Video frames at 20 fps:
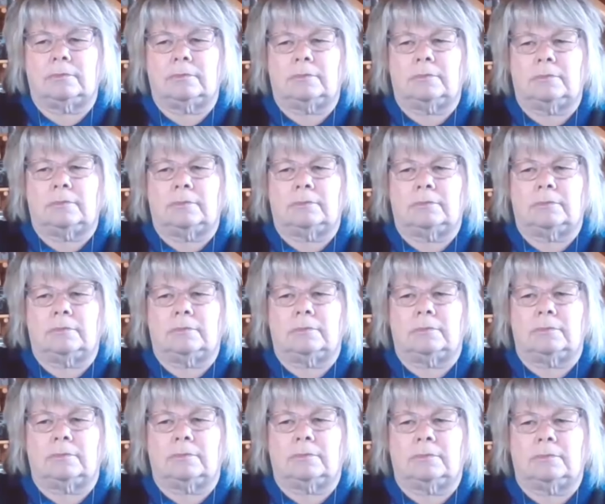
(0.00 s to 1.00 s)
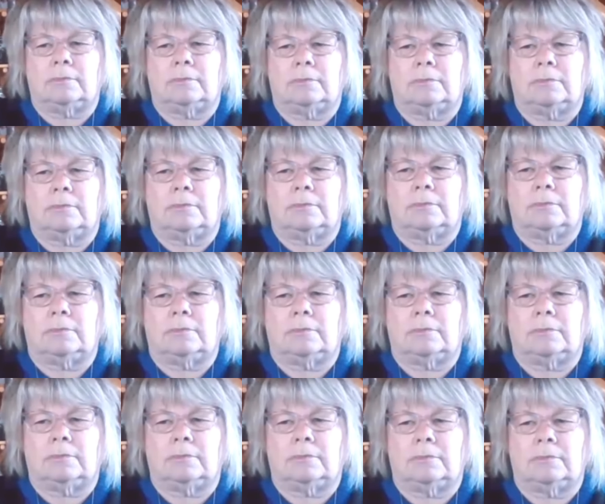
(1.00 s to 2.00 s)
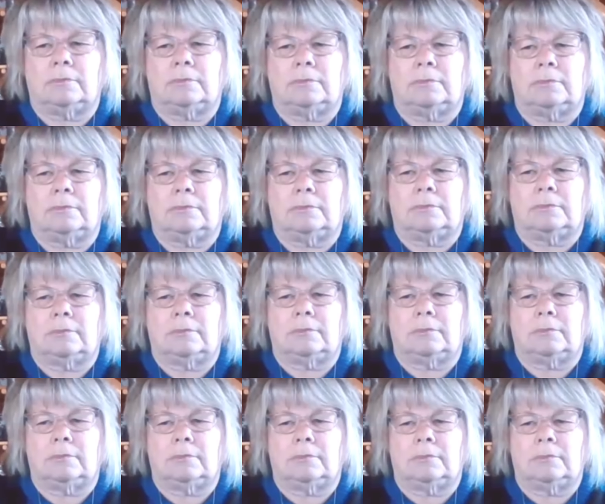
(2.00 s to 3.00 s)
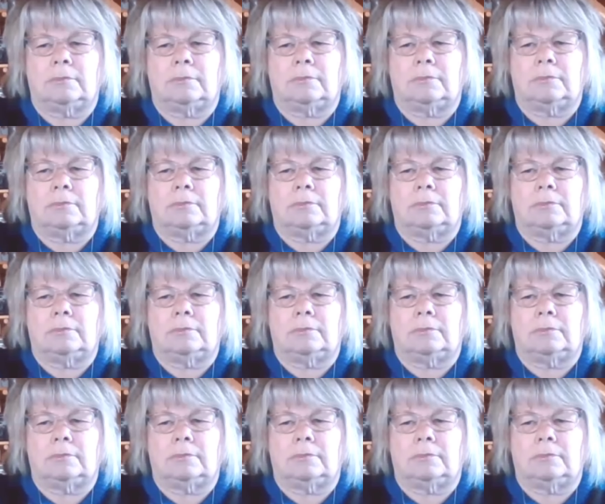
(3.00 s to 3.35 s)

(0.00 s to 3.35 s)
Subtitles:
(not speaking)